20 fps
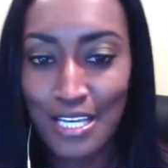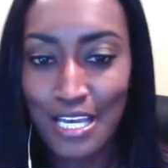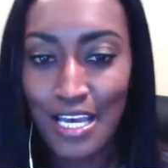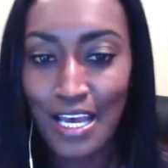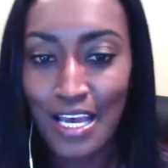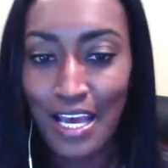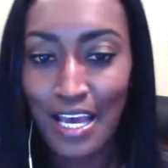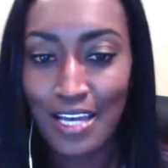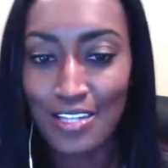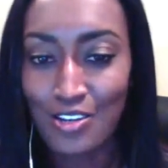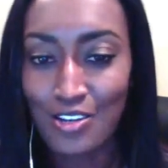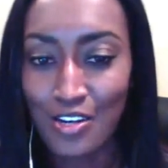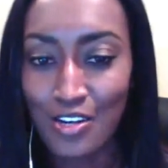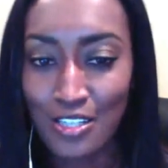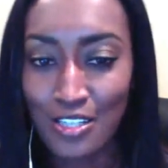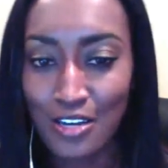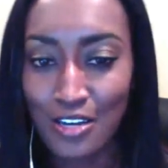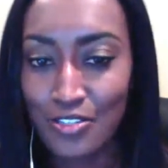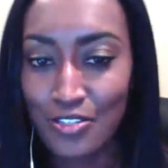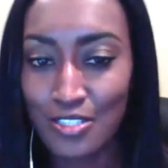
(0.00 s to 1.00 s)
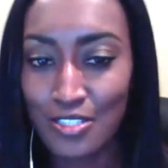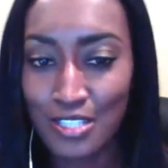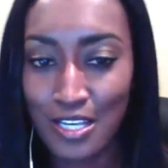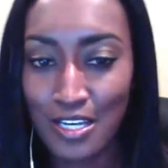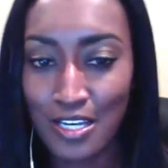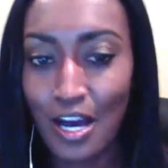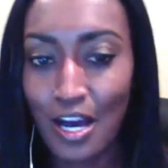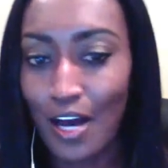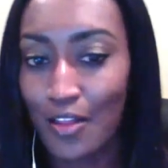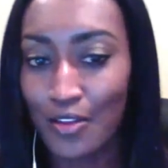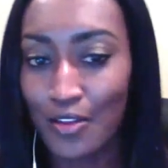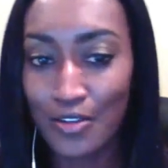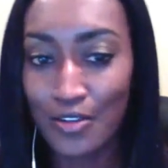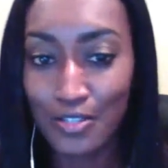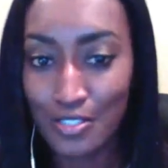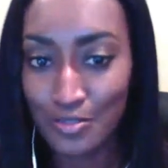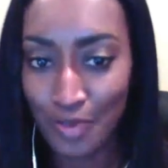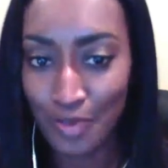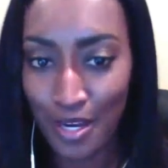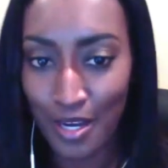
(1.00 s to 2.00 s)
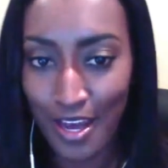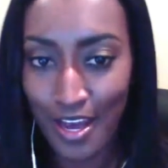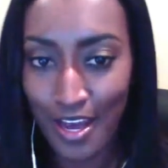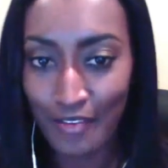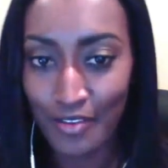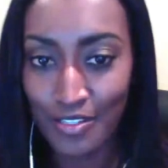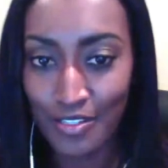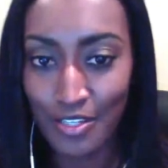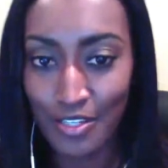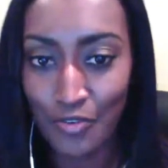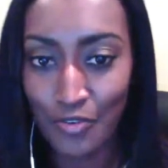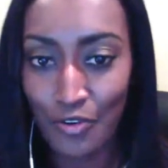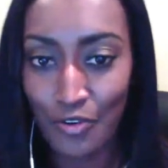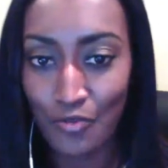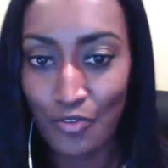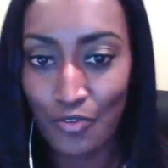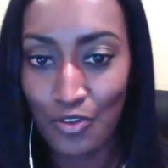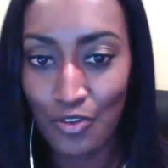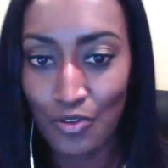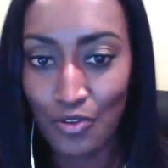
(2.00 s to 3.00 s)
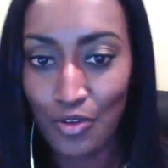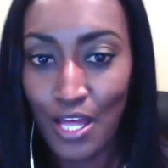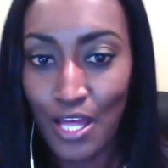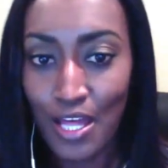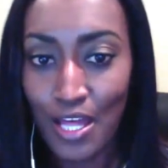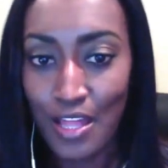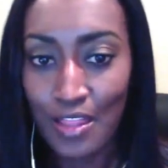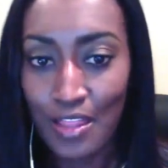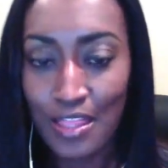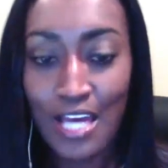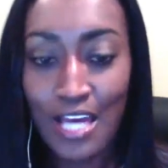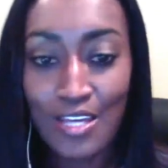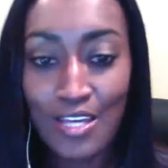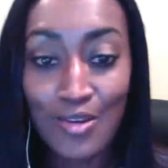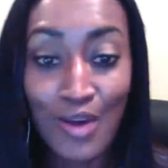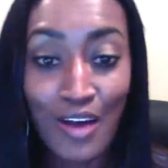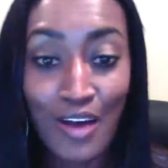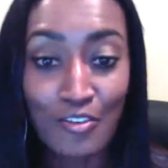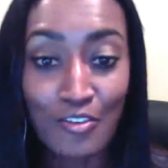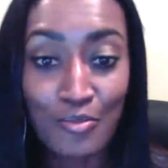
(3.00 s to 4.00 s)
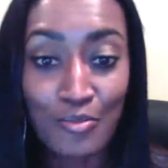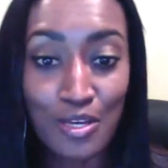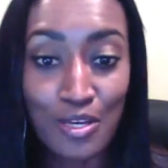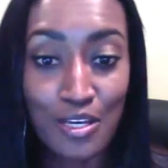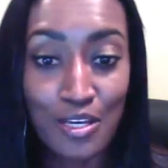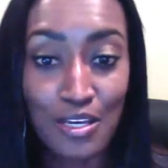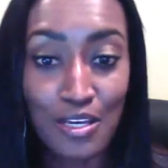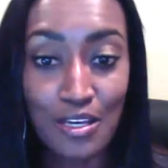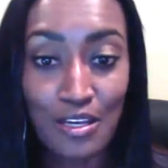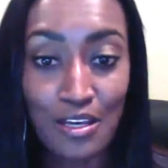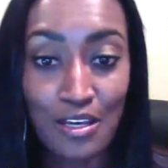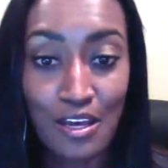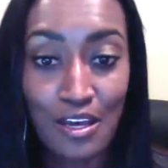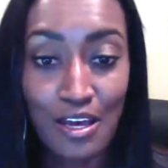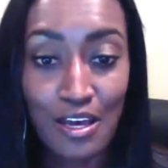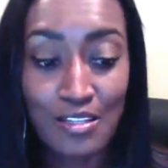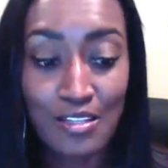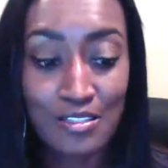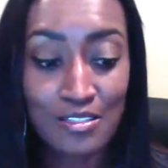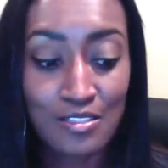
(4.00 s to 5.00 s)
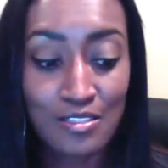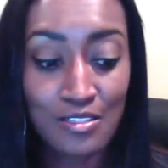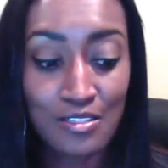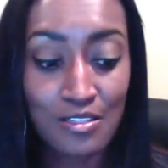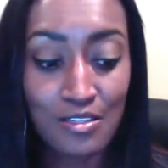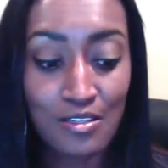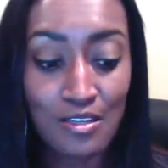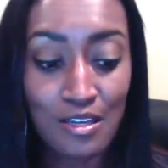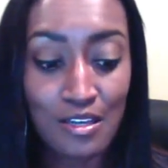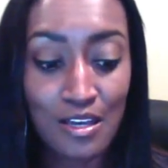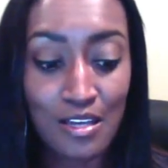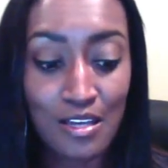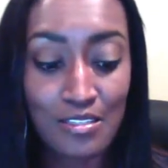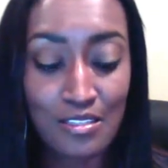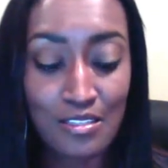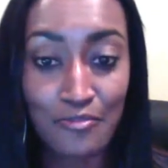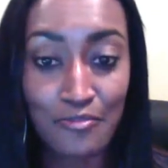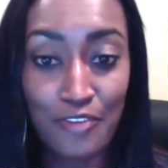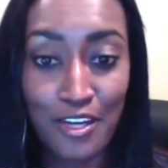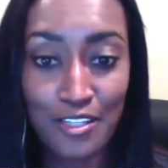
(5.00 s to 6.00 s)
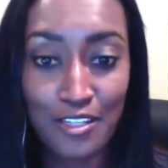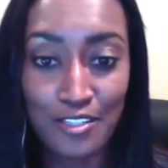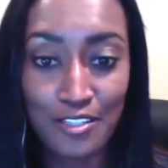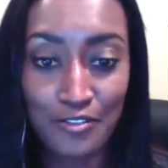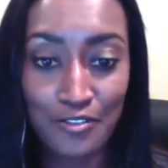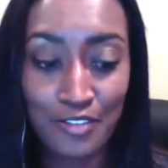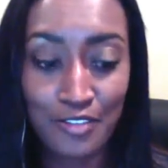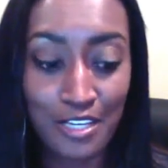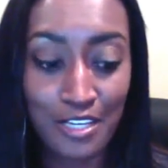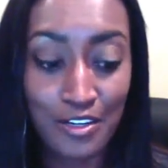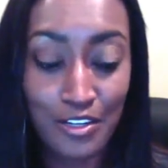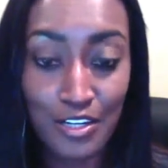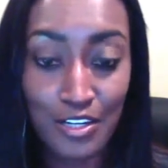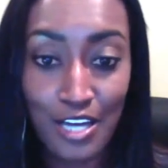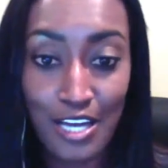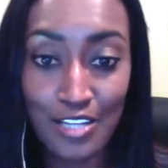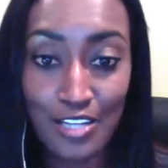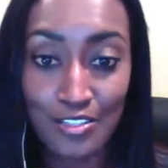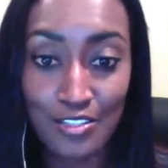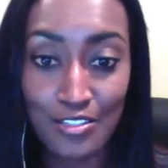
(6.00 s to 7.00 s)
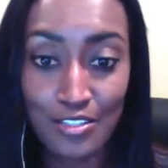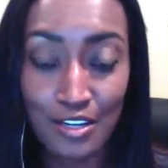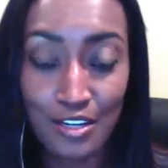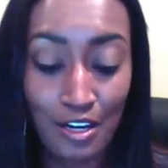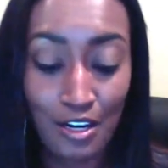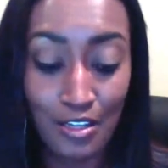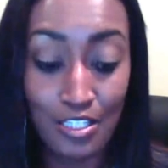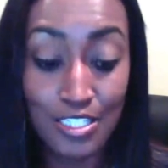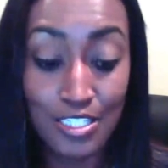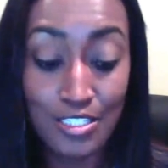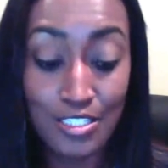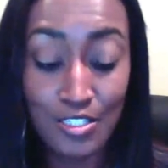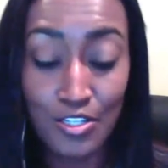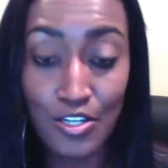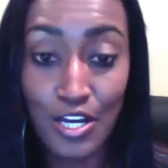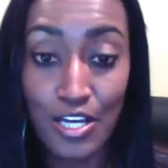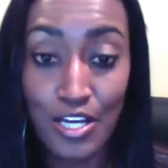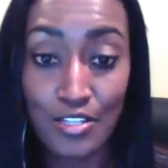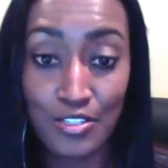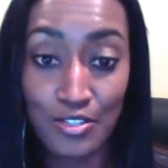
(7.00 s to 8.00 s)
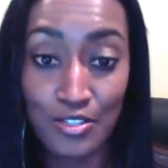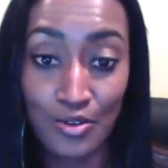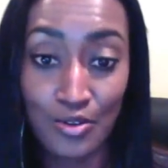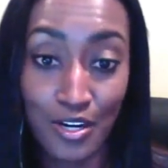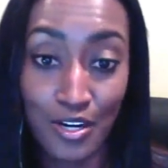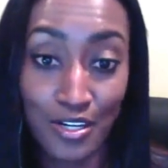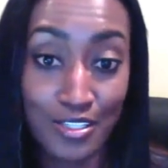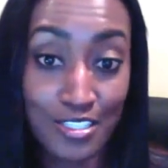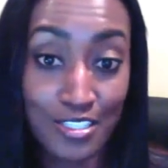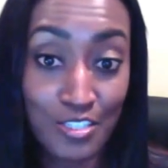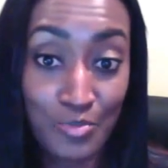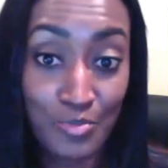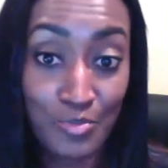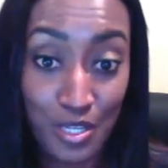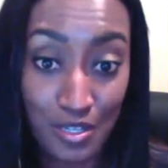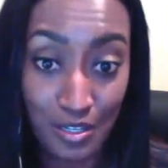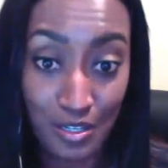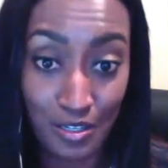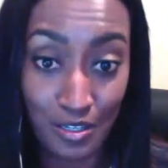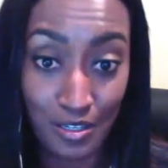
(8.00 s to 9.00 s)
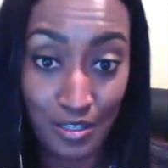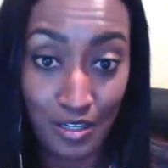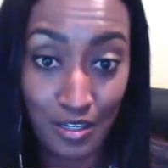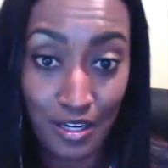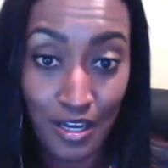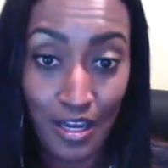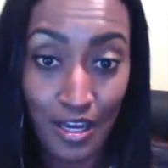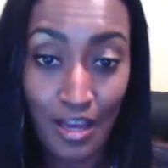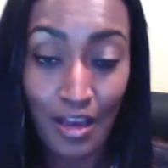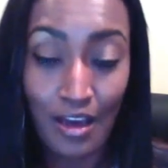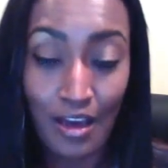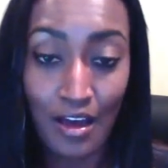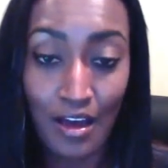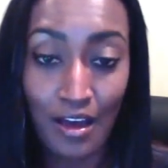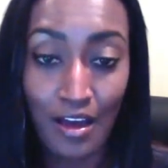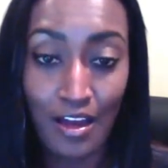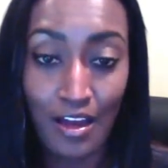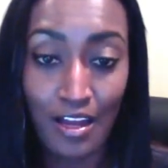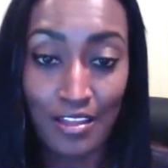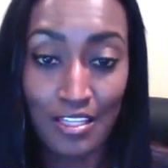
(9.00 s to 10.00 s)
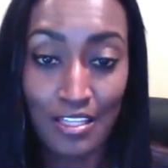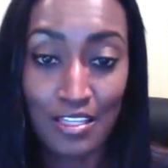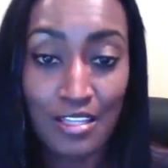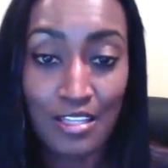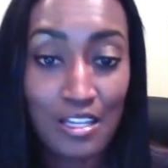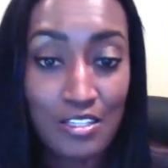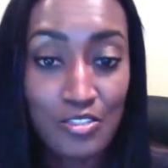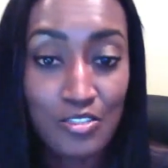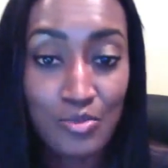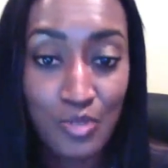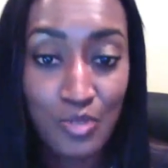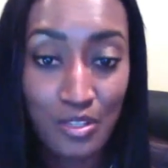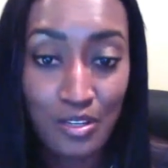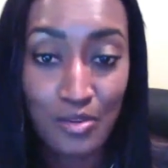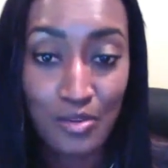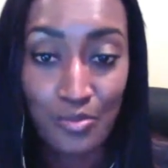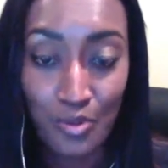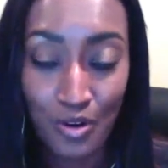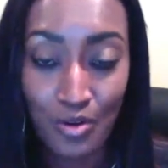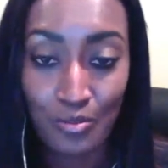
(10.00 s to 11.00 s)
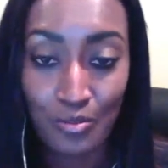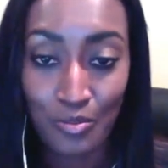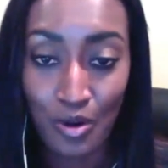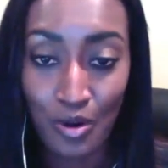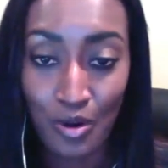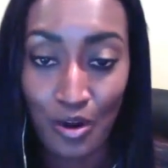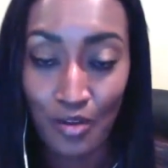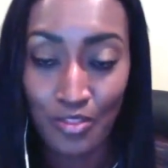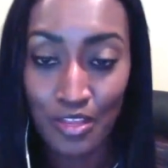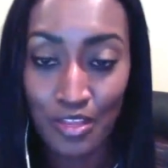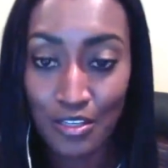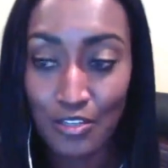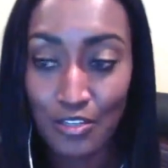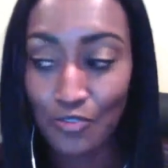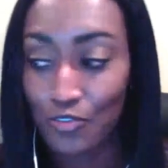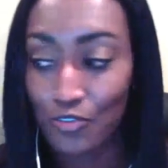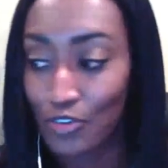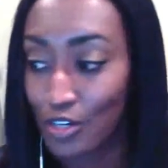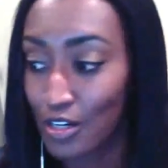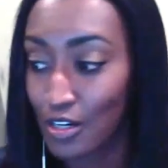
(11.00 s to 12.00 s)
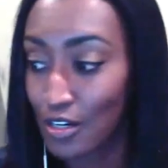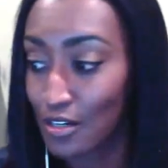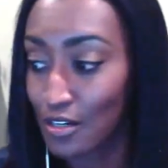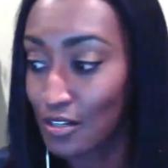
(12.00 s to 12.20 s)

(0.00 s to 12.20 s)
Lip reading: and it's hard to understand others might have a different view, that you have to be as an effective leader, as our listener, as you are a speaker. And I think that's really important, Paul. Thank you for